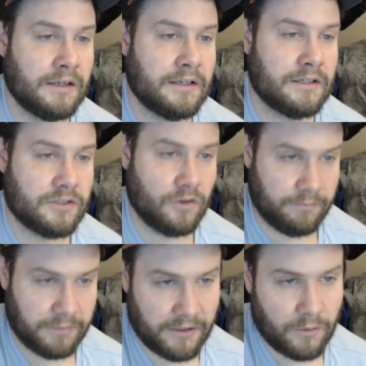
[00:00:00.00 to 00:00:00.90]
So
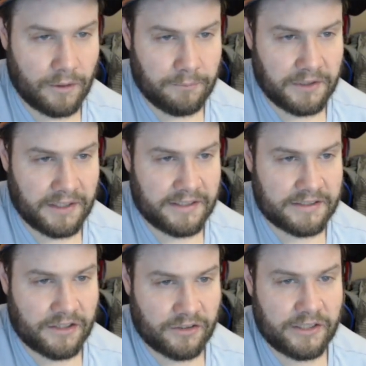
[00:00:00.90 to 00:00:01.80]
if player 1 plays
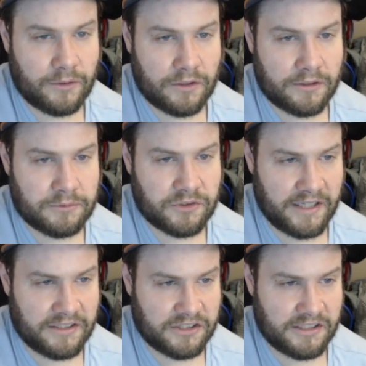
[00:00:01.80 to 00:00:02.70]
their equilibrium
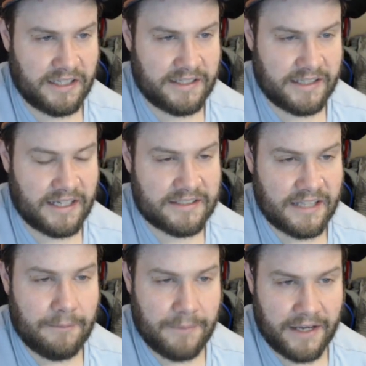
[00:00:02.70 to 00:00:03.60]
strategy, it does
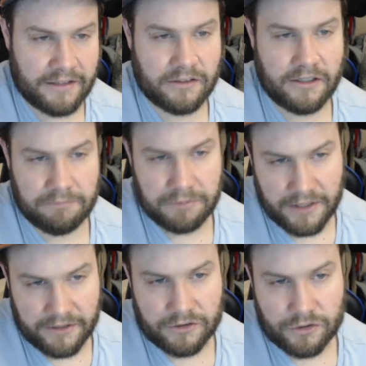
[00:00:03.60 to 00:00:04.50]
not matter if
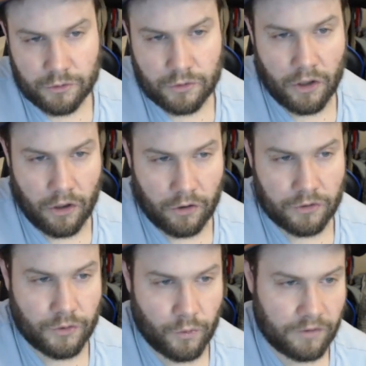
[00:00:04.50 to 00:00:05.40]
player 2
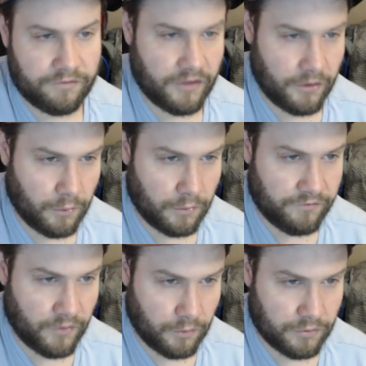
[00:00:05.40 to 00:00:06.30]
calls or
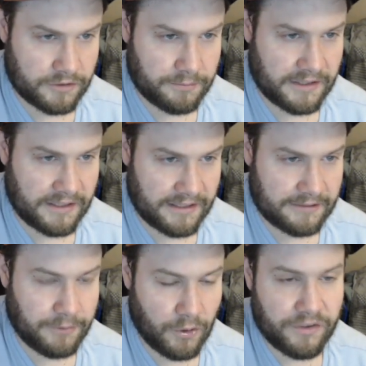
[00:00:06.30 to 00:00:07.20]
folds, because
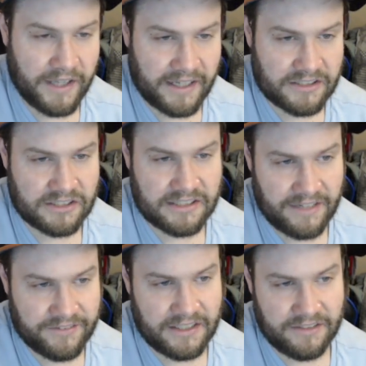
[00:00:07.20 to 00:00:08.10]
both actions
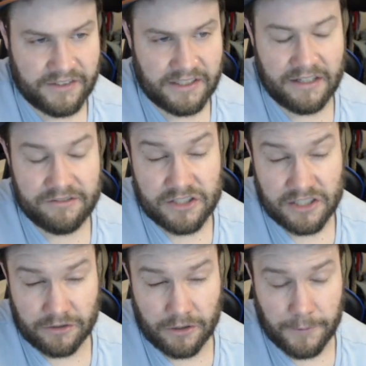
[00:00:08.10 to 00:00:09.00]
have an EV of
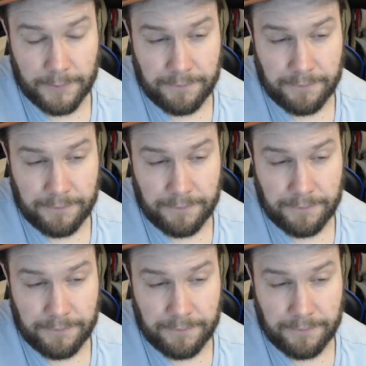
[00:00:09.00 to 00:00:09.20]
0.